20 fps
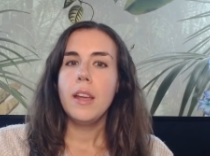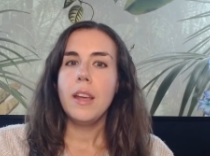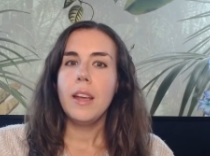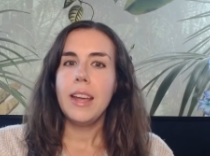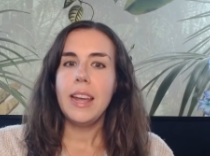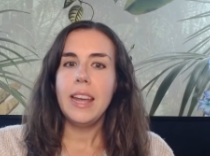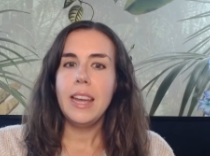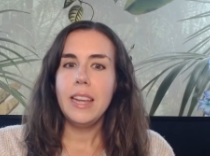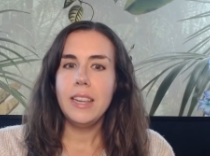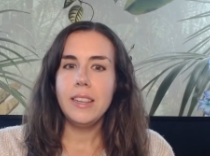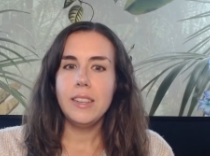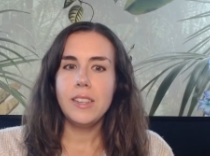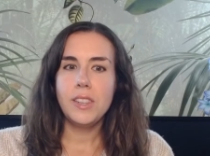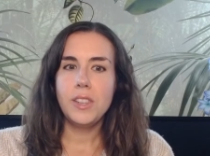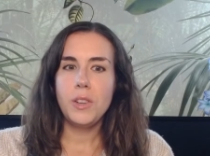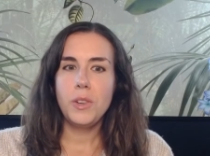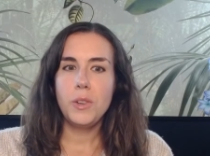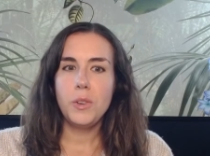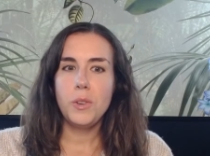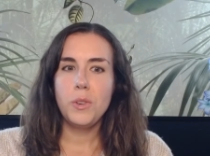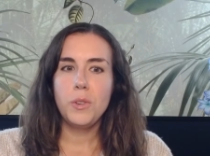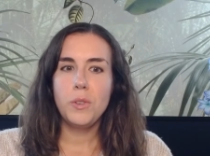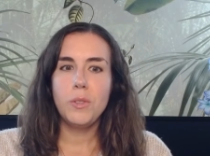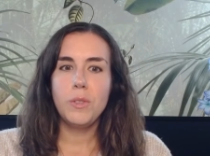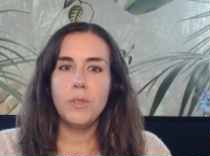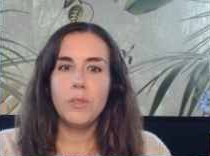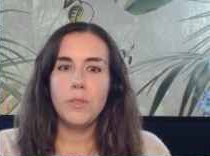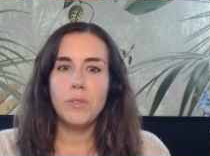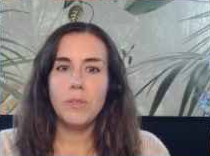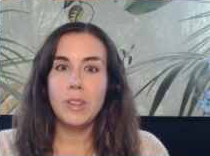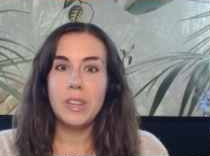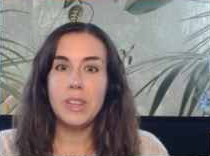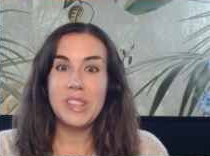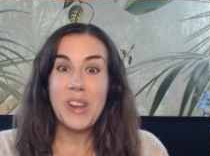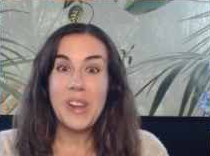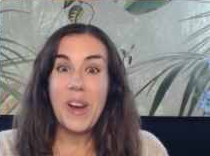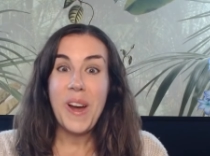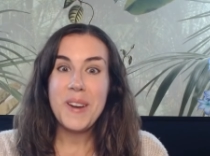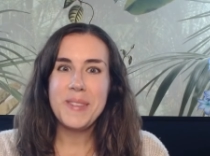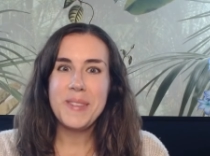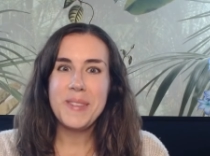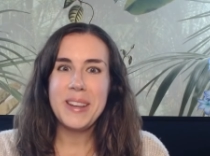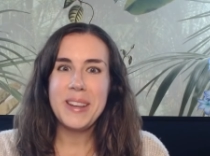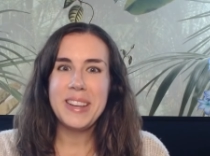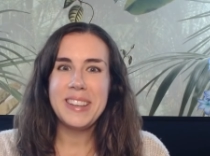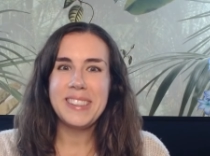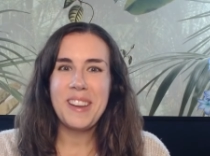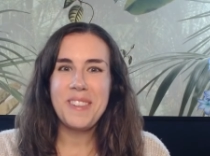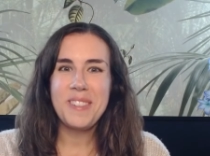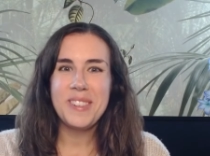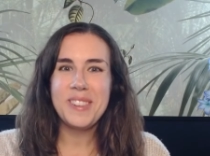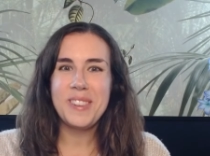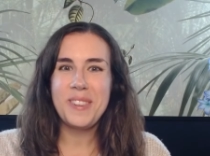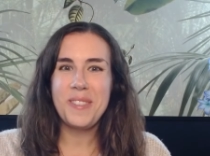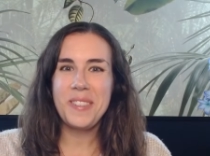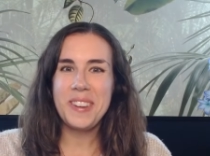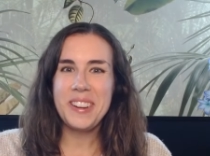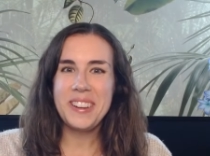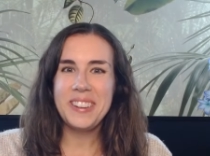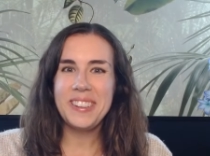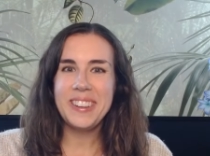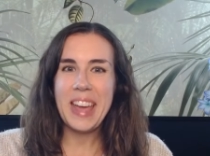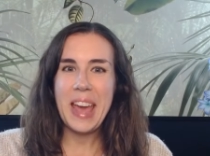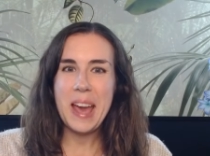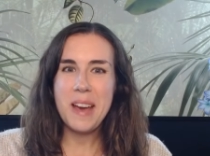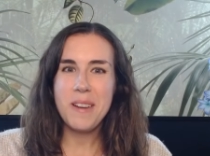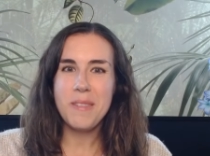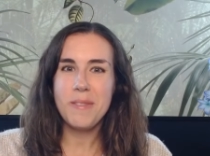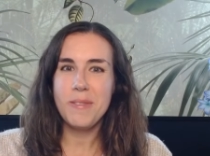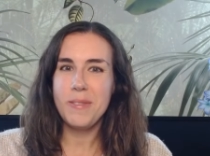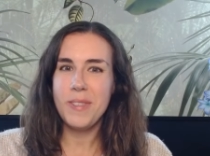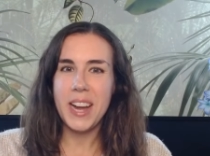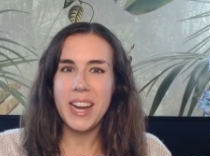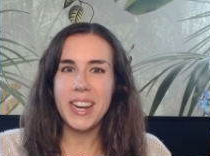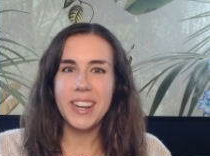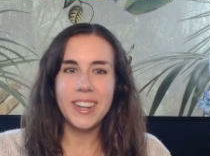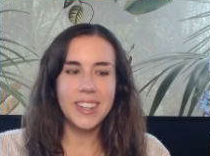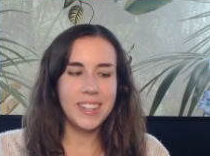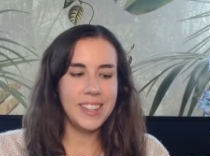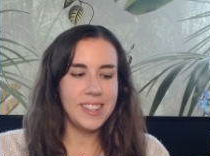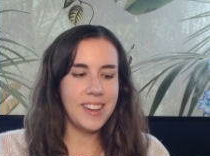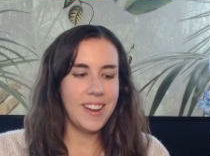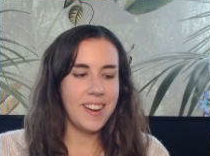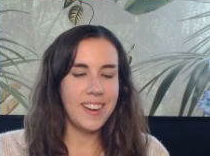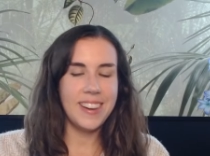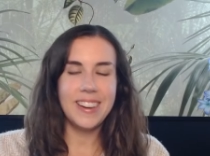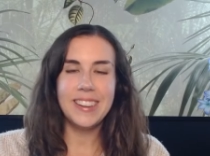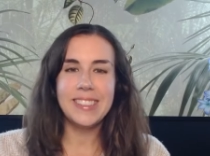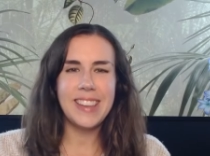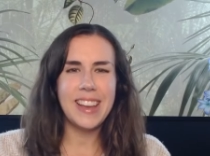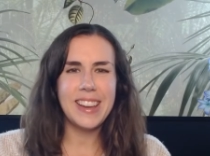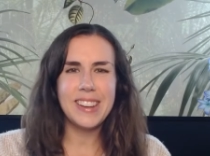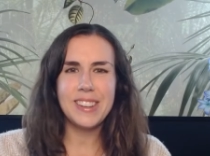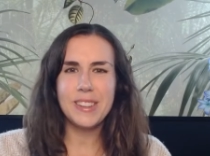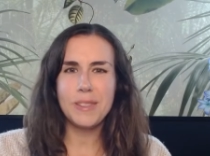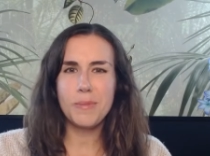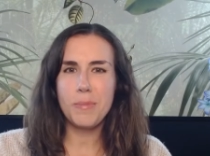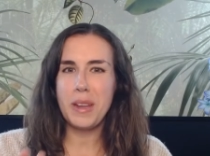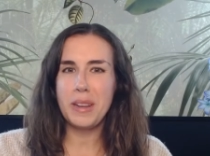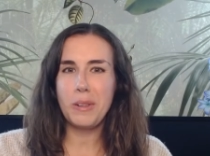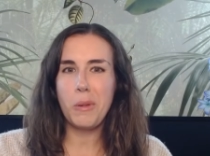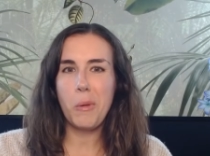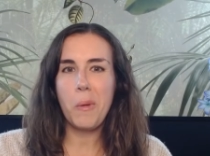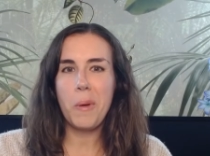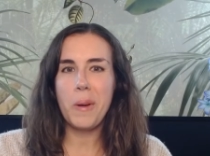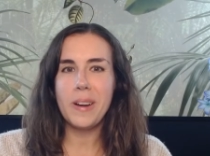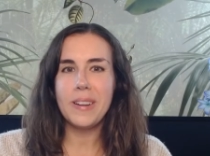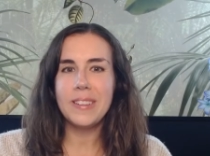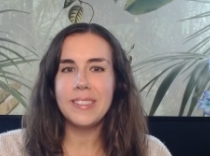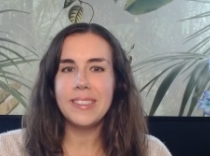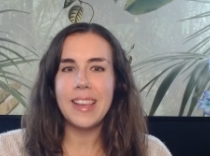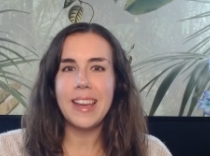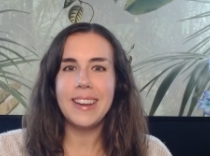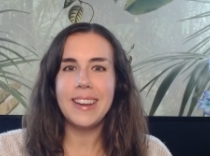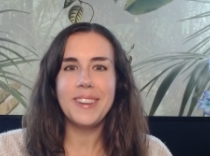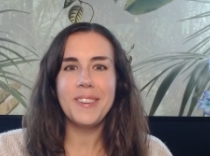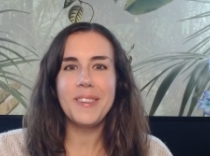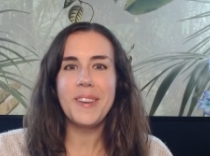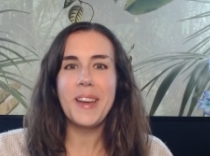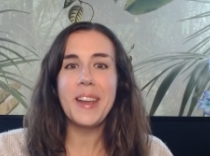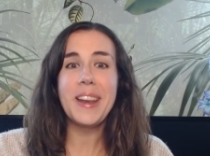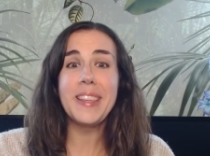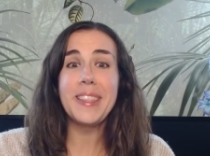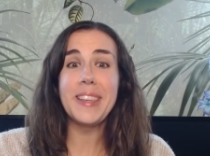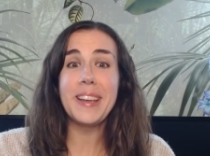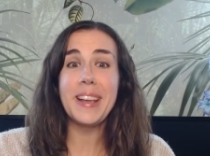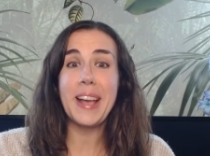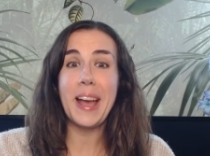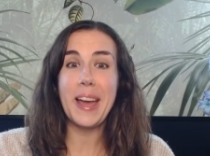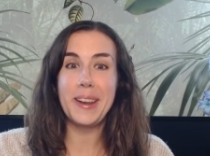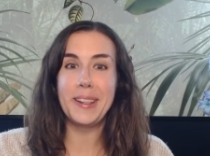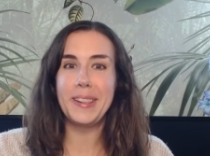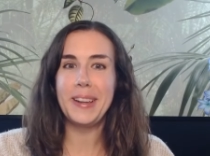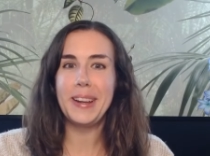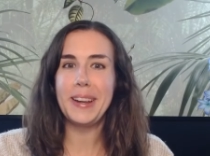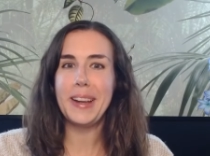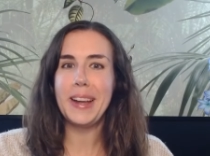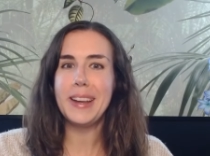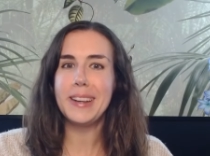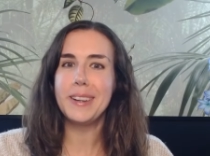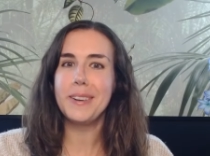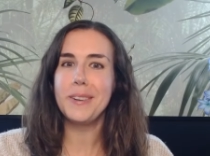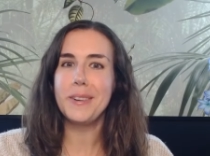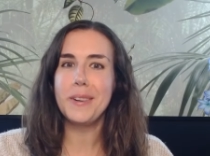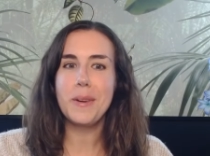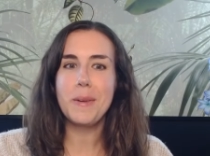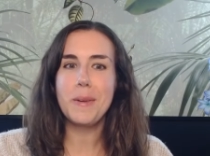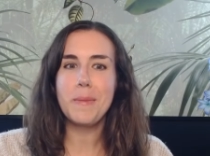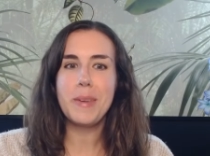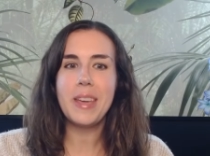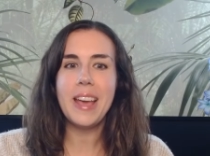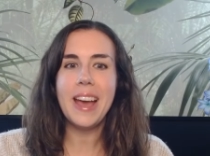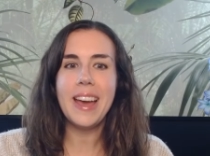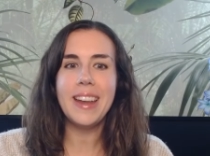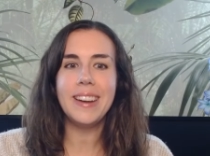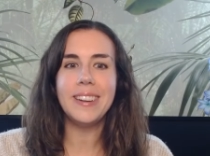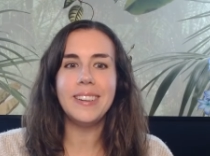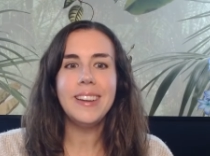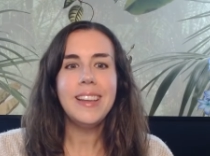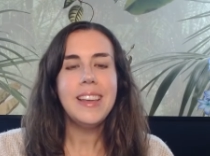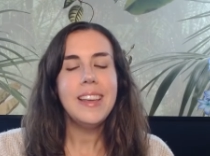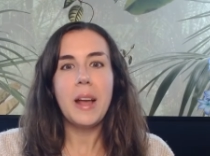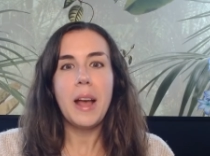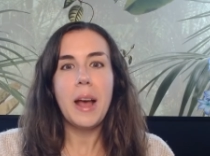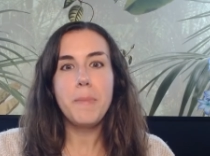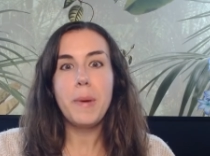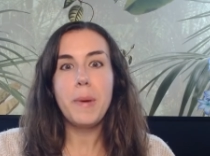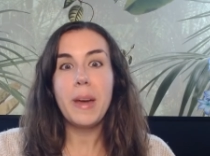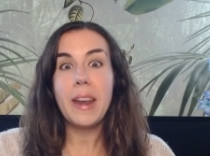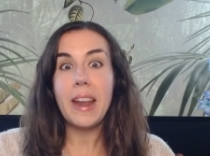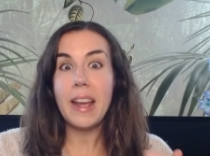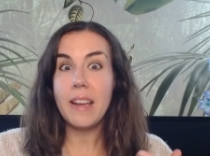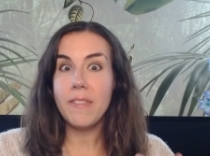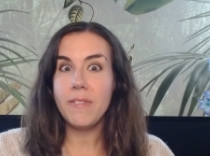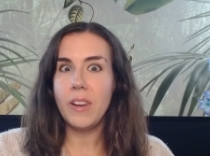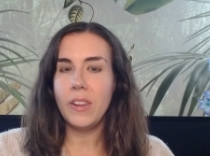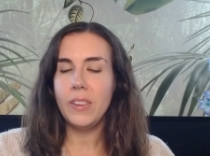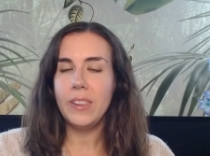into guitar, because I was a real campfire guitarist. I just played chords, and if anything had a lick, I'd go to a piano. But I felt